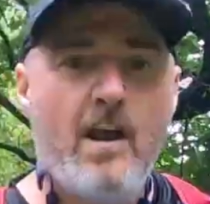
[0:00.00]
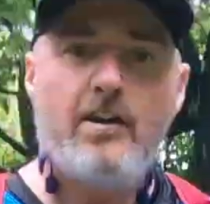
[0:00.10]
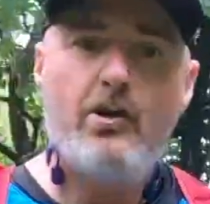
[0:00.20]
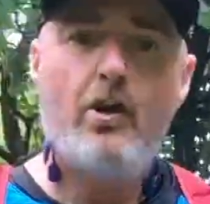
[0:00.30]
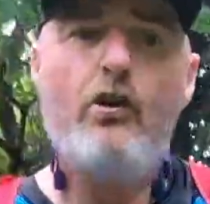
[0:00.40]

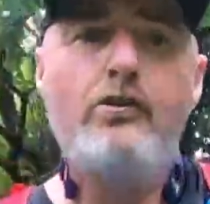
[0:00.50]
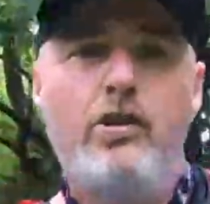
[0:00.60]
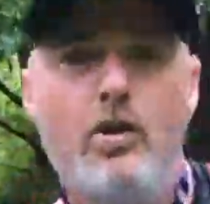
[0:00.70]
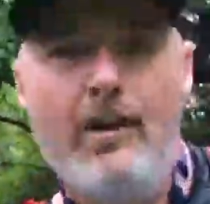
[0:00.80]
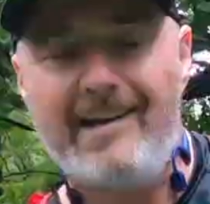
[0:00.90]
you're under
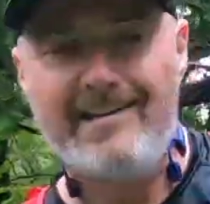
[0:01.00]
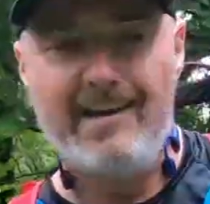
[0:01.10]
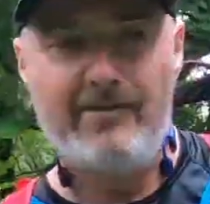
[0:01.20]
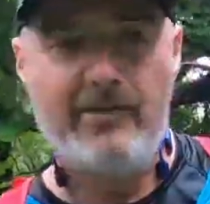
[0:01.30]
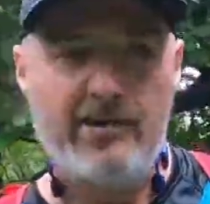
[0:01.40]
your
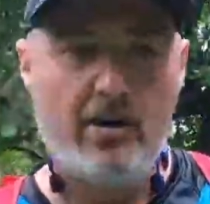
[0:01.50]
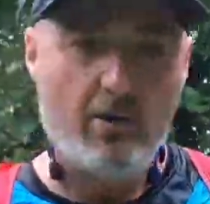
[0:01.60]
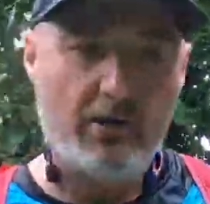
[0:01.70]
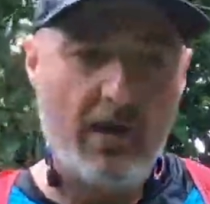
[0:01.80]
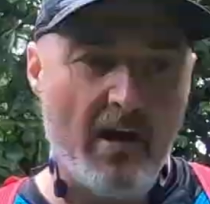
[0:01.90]
lactate
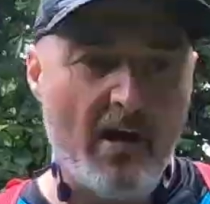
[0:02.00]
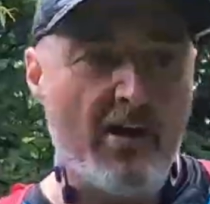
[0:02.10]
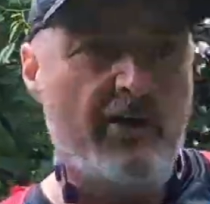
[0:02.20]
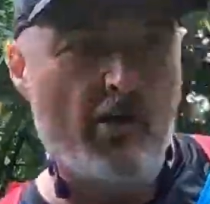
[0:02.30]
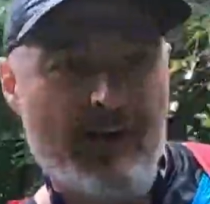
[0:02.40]
threshold. You're